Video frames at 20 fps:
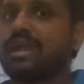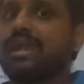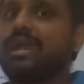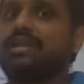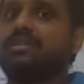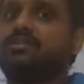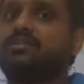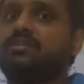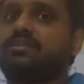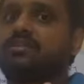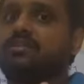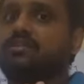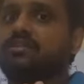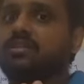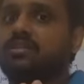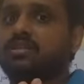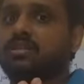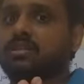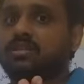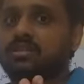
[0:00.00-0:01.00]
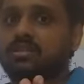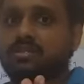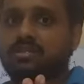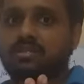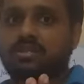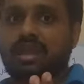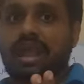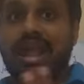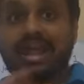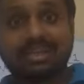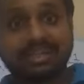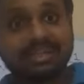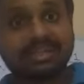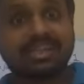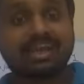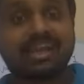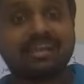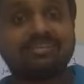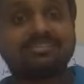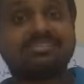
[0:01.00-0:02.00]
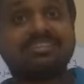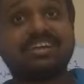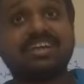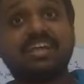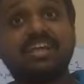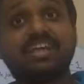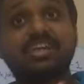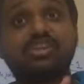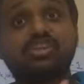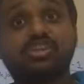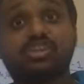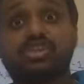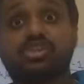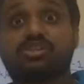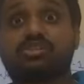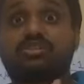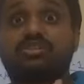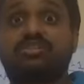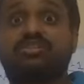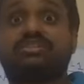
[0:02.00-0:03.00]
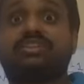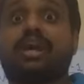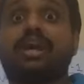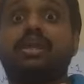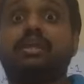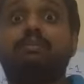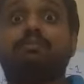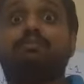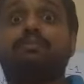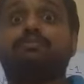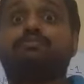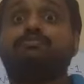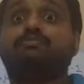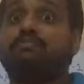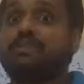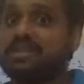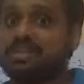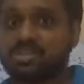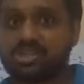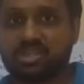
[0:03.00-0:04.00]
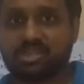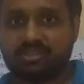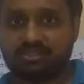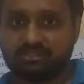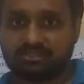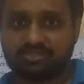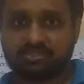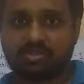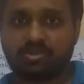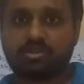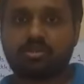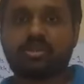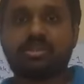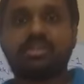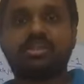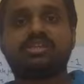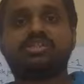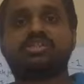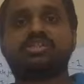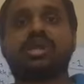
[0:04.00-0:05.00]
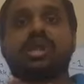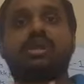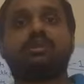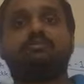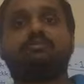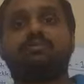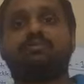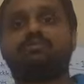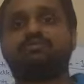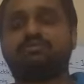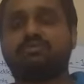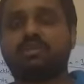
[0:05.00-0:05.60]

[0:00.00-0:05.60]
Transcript: and analyze each type of machines or each type of